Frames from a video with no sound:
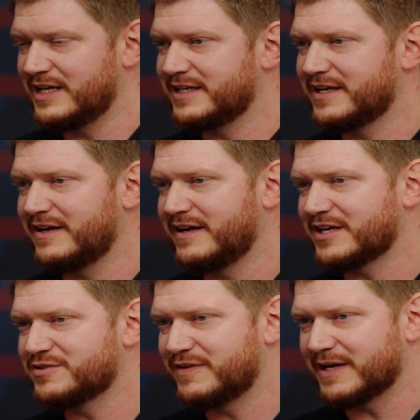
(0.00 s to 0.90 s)
I think in
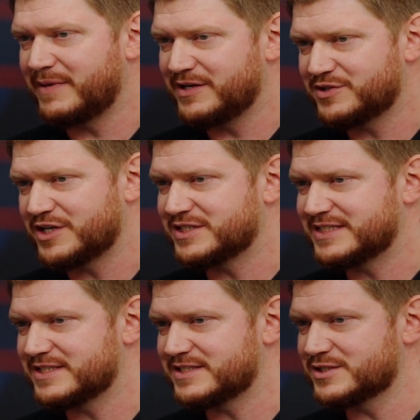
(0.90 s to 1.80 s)
actual fact, penetration
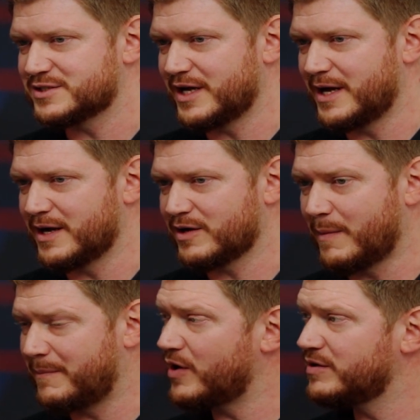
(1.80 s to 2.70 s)
test is a
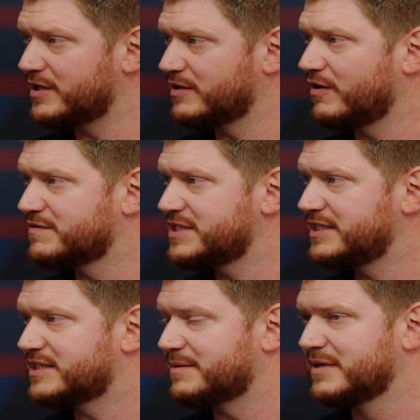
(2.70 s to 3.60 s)
component of
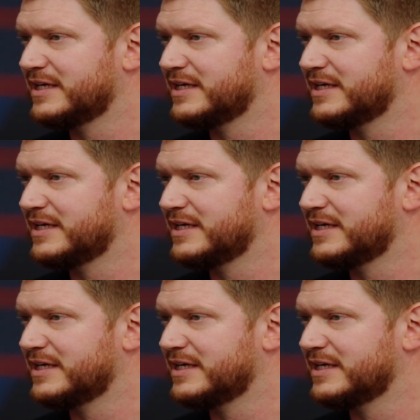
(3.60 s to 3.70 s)
CTEM.